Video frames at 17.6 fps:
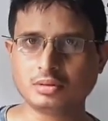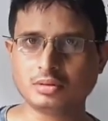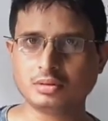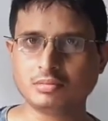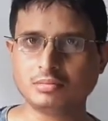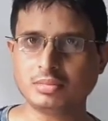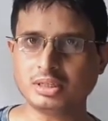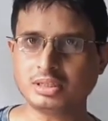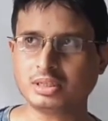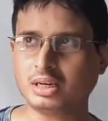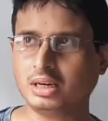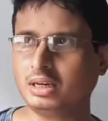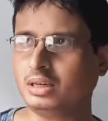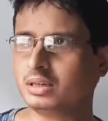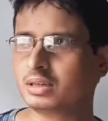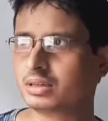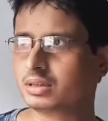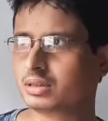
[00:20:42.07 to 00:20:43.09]
measure
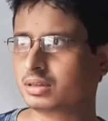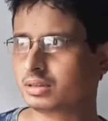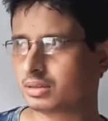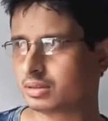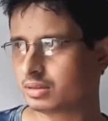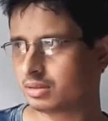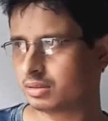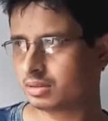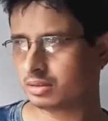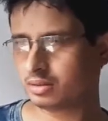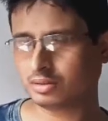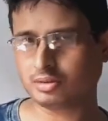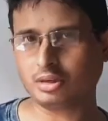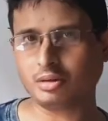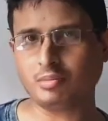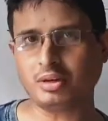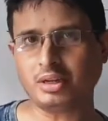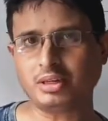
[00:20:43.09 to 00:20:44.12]

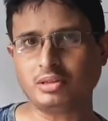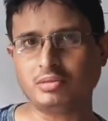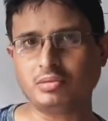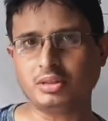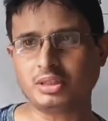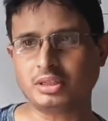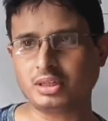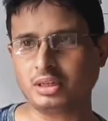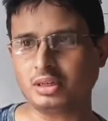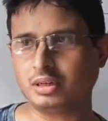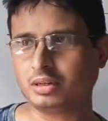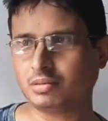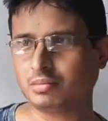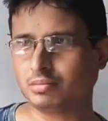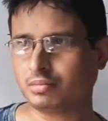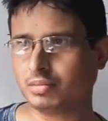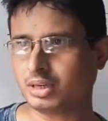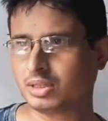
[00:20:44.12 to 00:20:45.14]
some length which are
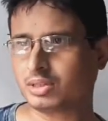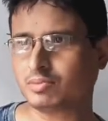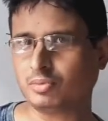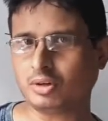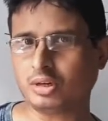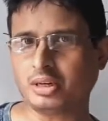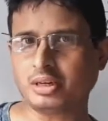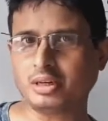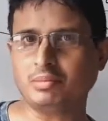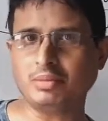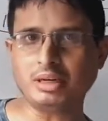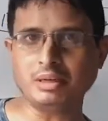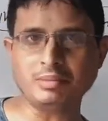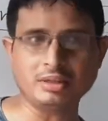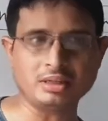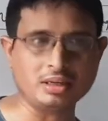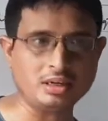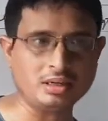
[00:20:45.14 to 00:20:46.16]
much smaller than
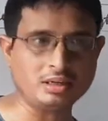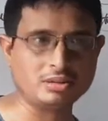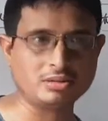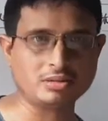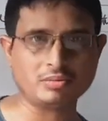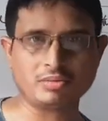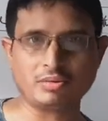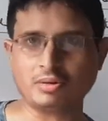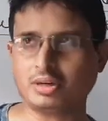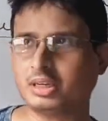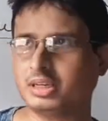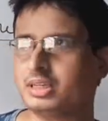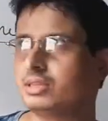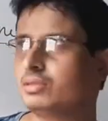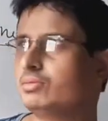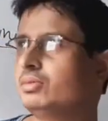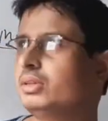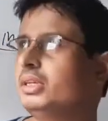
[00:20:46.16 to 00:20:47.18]
millimeter. So for this
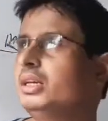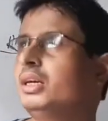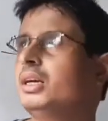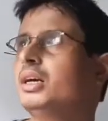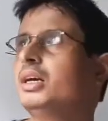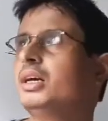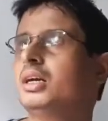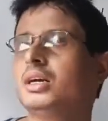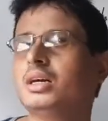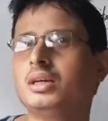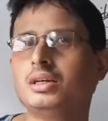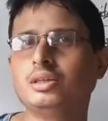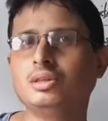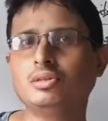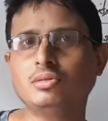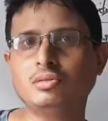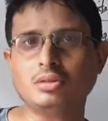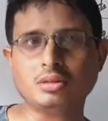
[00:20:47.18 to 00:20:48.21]
we
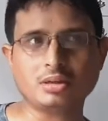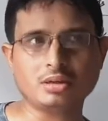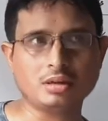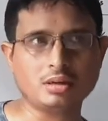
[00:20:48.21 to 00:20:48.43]
use